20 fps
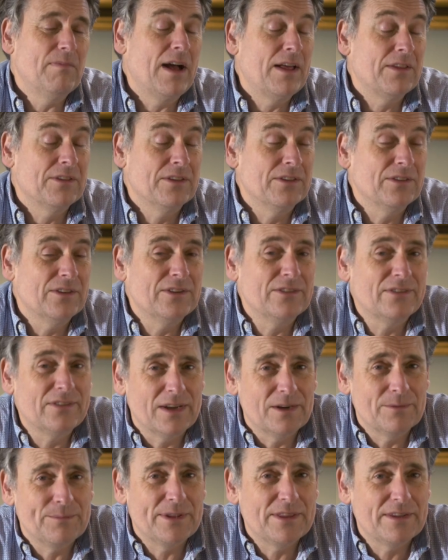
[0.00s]
other than
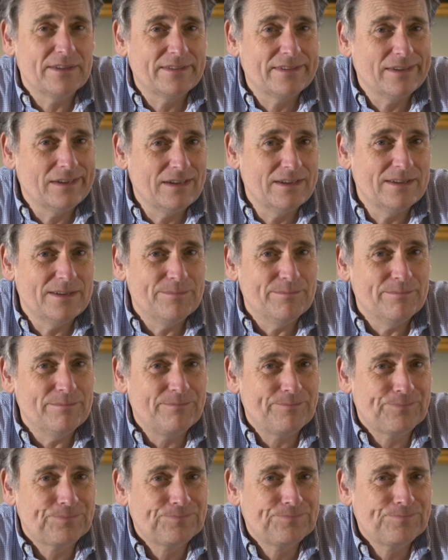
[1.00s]
tell me the time.
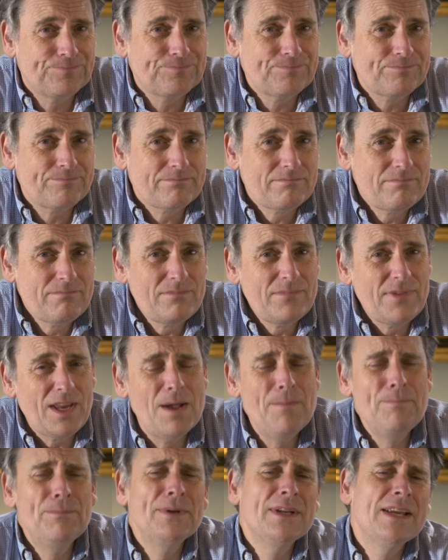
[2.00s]

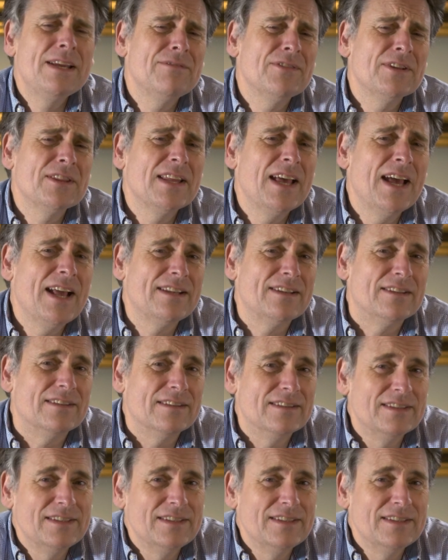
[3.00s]
But even then,